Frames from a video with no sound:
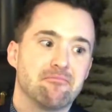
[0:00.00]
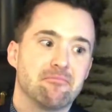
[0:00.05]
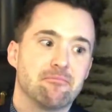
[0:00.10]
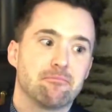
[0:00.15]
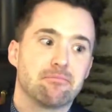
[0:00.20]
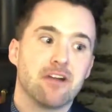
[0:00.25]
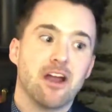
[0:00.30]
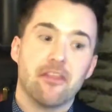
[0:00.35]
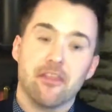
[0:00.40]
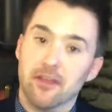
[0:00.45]

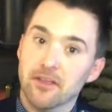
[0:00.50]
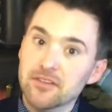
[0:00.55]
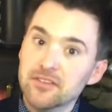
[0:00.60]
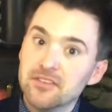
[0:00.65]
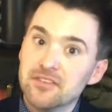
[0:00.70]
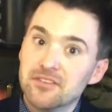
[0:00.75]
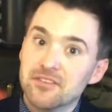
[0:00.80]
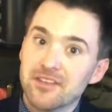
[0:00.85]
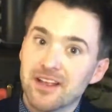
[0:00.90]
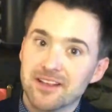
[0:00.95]

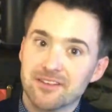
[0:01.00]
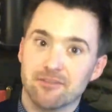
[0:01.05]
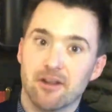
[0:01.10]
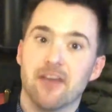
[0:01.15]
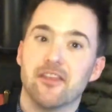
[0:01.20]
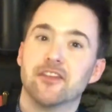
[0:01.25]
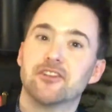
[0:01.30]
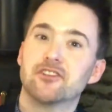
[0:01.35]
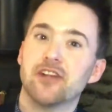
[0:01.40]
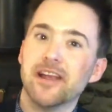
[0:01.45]
brothers, that's right,
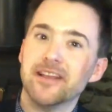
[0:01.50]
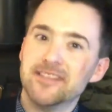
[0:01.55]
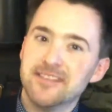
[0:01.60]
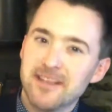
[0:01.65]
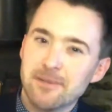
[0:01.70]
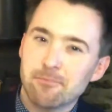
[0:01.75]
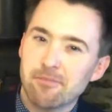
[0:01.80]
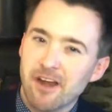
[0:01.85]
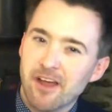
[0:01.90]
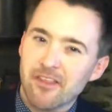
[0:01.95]
the Tracy
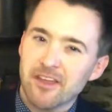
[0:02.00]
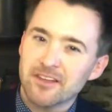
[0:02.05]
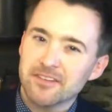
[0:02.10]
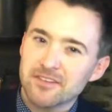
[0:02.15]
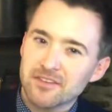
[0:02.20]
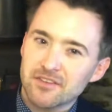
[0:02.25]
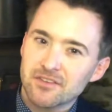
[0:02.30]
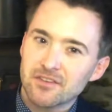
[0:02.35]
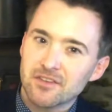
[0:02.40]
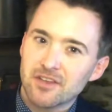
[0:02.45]

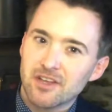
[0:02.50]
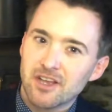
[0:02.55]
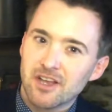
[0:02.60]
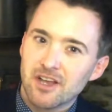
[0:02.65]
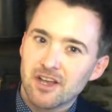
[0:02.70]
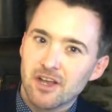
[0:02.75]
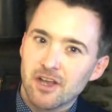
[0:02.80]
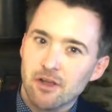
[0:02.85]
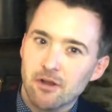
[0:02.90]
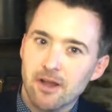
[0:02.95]
brothers,
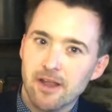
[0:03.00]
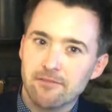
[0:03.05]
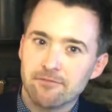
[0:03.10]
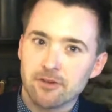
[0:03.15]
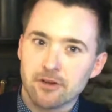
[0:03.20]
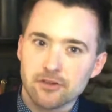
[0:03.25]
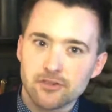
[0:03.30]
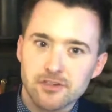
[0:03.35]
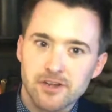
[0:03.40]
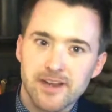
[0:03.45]
who lived
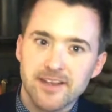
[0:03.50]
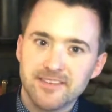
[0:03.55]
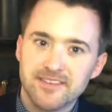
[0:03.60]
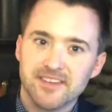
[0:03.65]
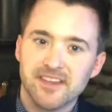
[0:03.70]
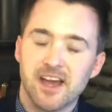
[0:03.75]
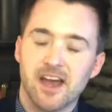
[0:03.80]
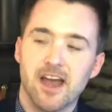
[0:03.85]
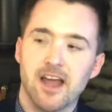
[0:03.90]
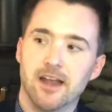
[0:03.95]
on Tracy
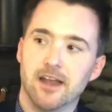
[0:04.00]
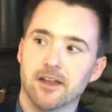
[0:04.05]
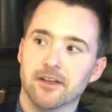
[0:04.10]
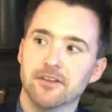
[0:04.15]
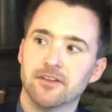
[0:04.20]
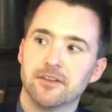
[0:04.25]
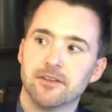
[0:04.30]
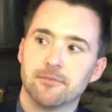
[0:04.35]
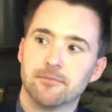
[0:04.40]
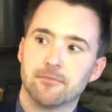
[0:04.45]

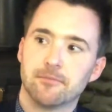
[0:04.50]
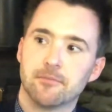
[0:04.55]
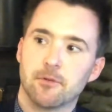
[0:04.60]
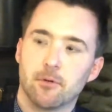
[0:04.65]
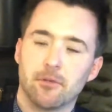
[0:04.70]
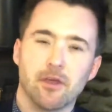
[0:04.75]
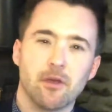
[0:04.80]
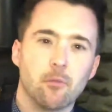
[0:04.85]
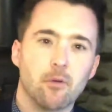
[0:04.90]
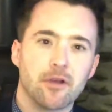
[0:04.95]
Island,
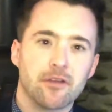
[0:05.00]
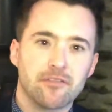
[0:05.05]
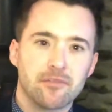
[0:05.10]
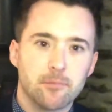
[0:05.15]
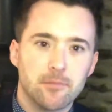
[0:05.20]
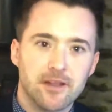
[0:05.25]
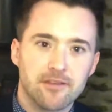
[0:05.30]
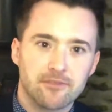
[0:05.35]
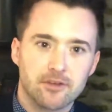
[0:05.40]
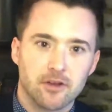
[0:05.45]
although one of them
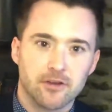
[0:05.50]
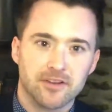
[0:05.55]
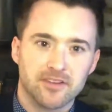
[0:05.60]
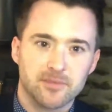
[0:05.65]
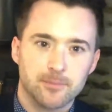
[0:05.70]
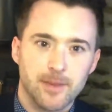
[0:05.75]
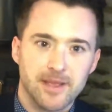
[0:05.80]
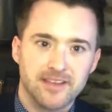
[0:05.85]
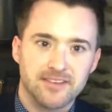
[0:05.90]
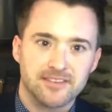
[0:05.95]
lived on a
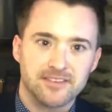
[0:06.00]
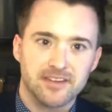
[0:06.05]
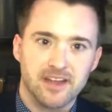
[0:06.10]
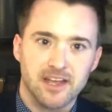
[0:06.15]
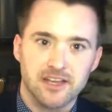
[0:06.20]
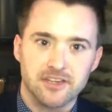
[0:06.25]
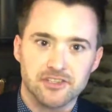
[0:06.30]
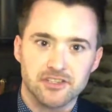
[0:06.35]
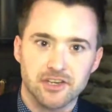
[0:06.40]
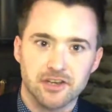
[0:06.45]
space
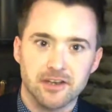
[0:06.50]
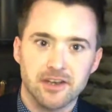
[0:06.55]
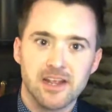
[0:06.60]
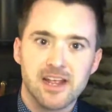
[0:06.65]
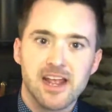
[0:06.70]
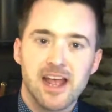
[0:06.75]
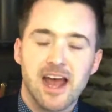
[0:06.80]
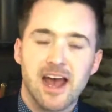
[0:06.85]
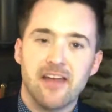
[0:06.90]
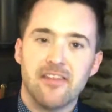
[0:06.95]
station,
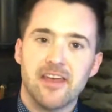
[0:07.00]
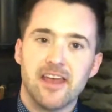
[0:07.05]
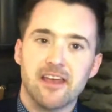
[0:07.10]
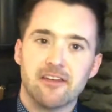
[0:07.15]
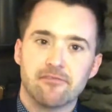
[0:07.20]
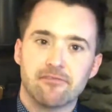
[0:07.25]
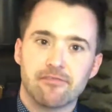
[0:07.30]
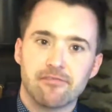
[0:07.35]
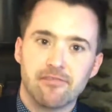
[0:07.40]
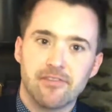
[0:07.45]
and they had
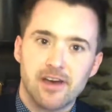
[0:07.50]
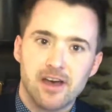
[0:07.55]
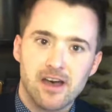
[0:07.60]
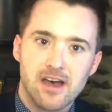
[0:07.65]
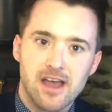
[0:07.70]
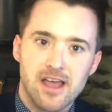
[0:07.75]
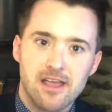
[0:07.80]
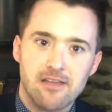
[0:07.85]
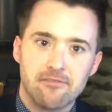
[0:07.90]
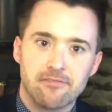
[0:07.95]

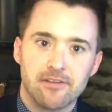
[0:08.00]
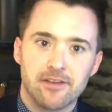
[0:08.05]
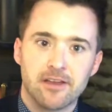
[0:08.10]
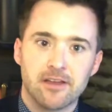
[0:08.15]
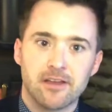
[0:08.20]
five